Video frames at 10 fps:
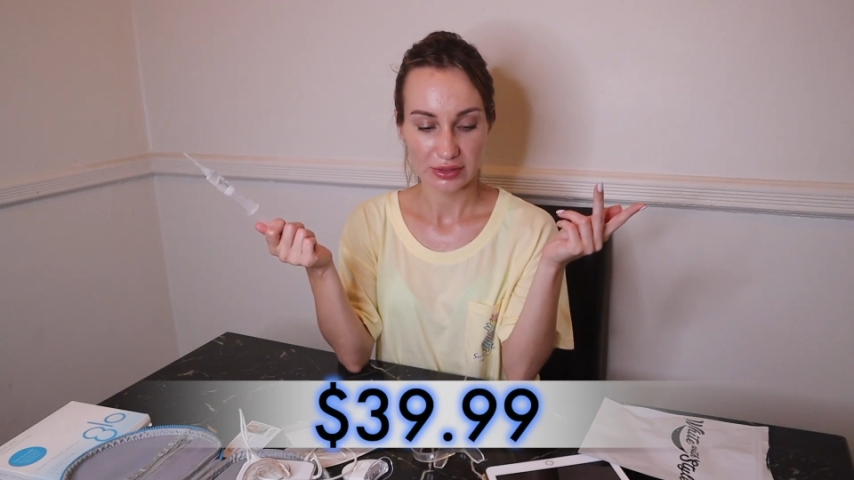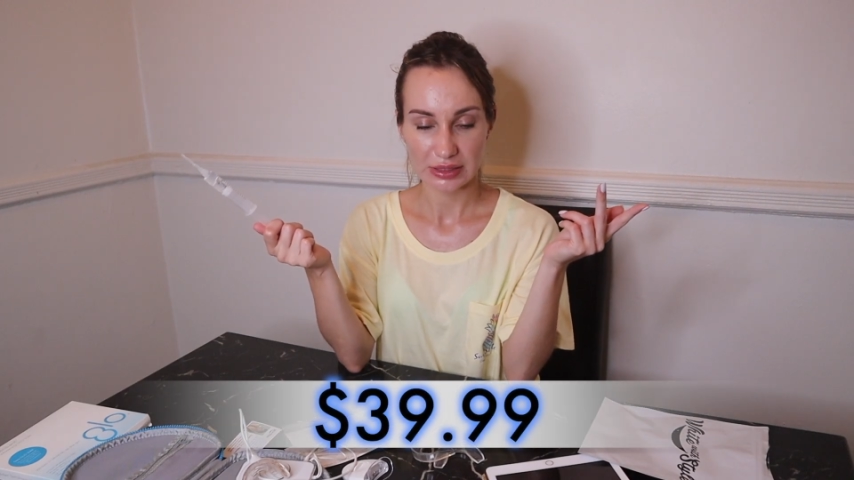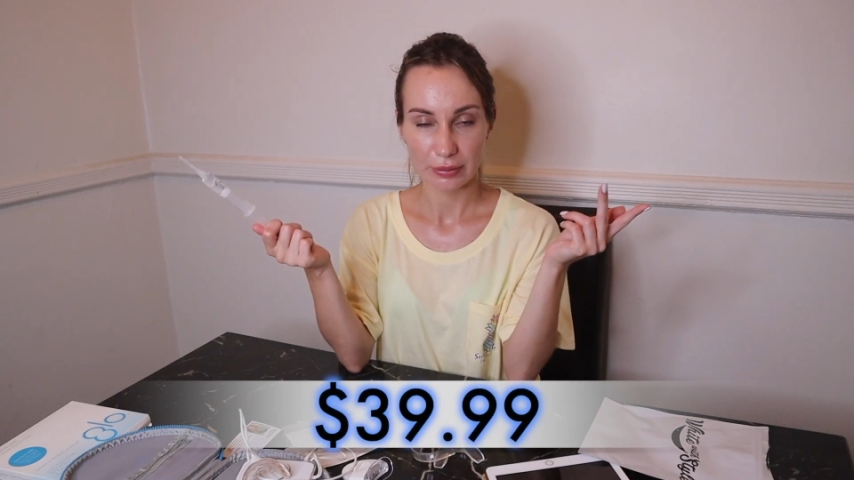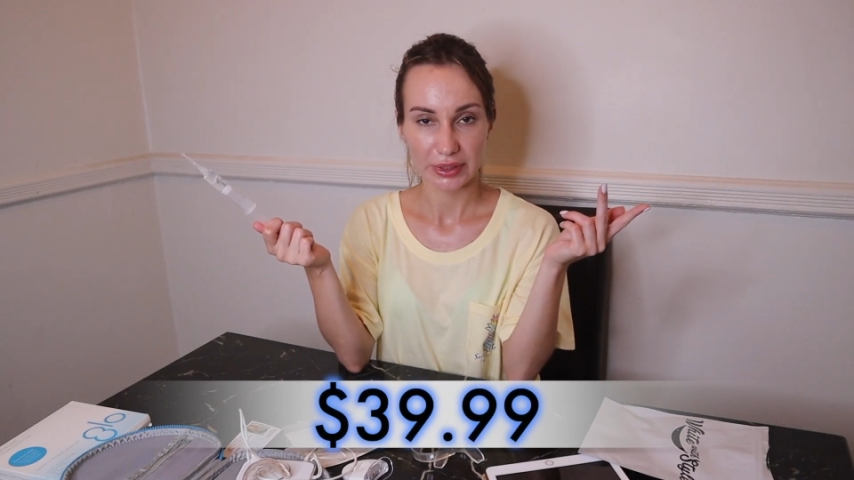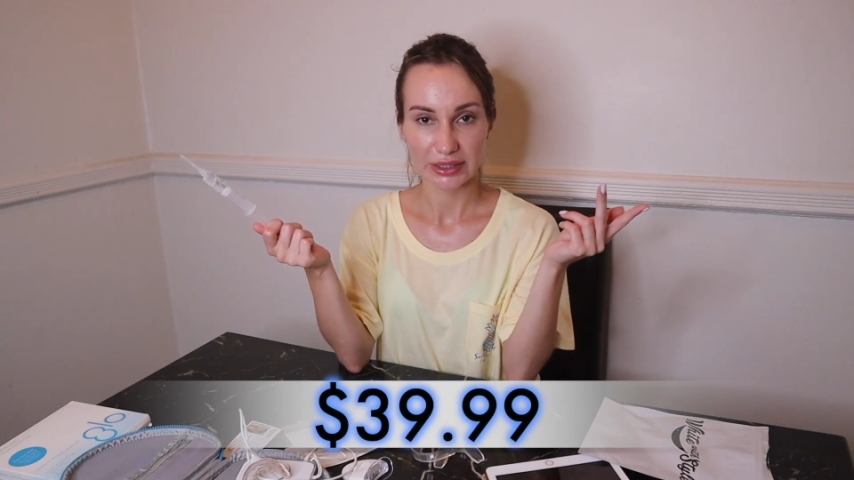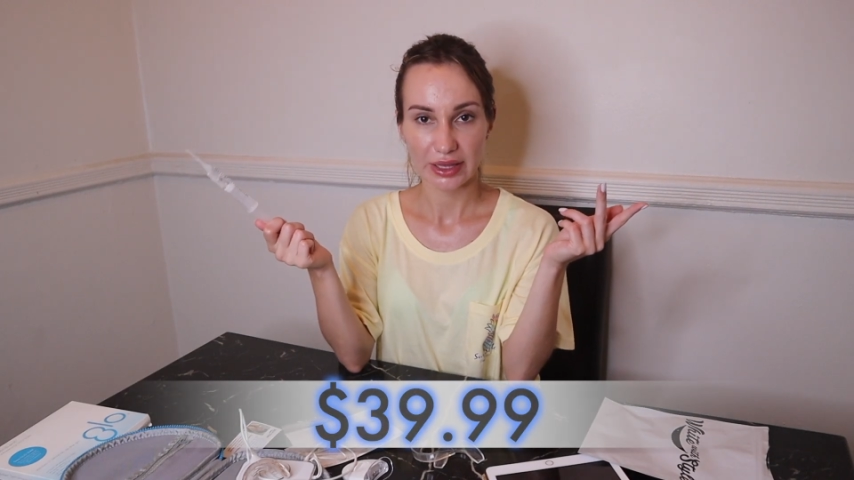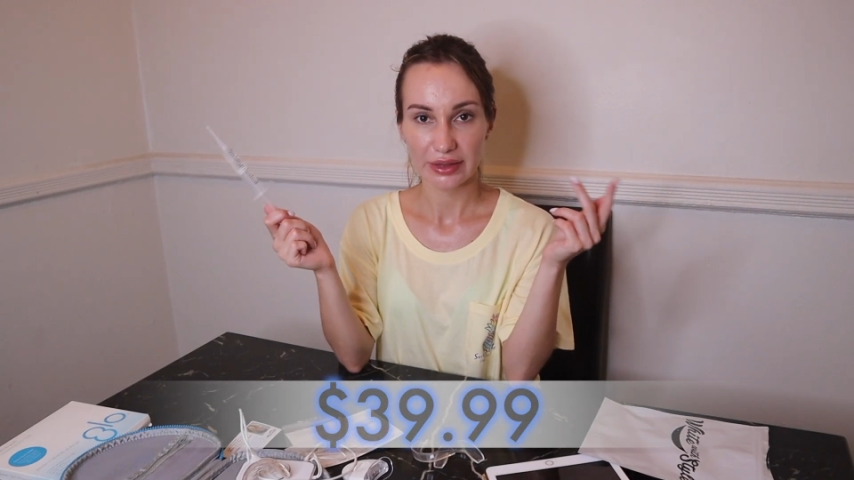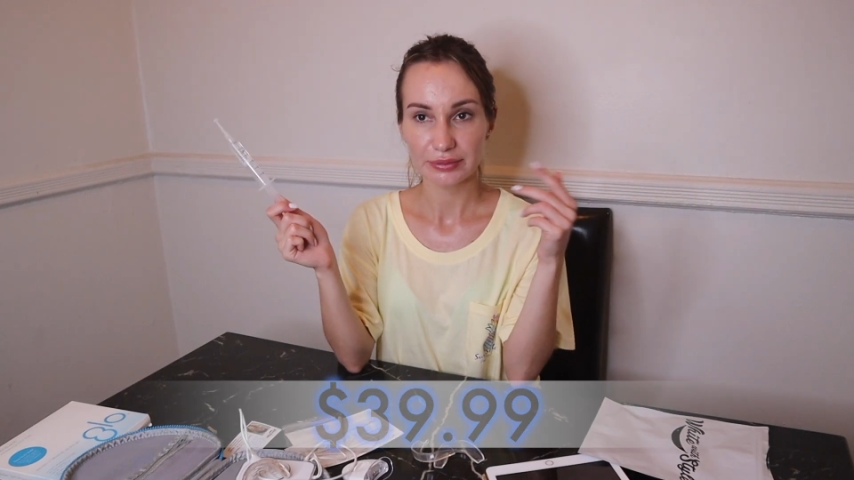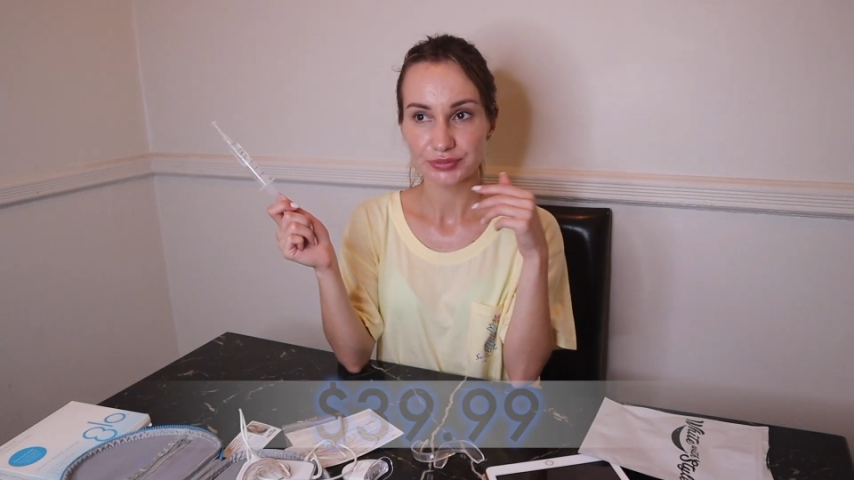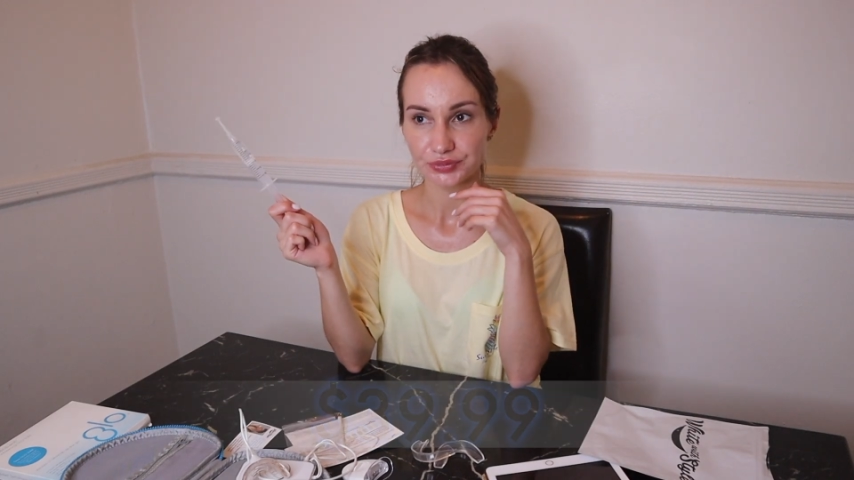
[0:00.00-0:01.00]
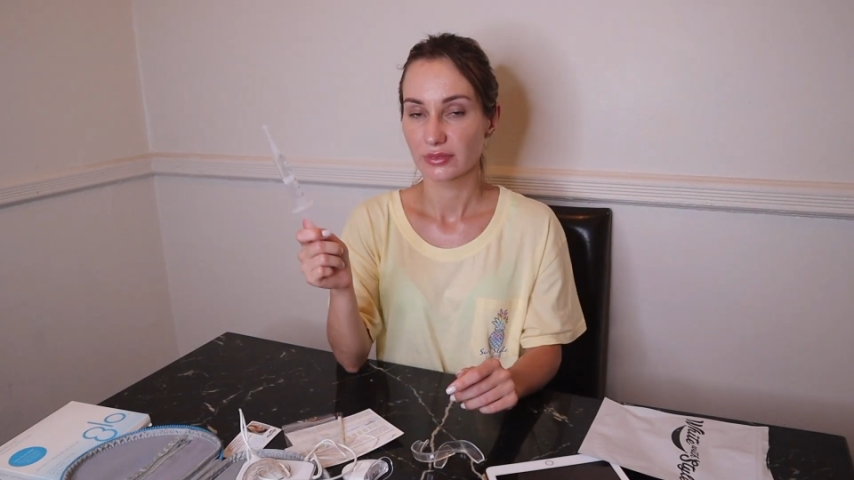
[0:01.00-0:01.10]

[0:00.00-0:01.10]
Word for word: or something like that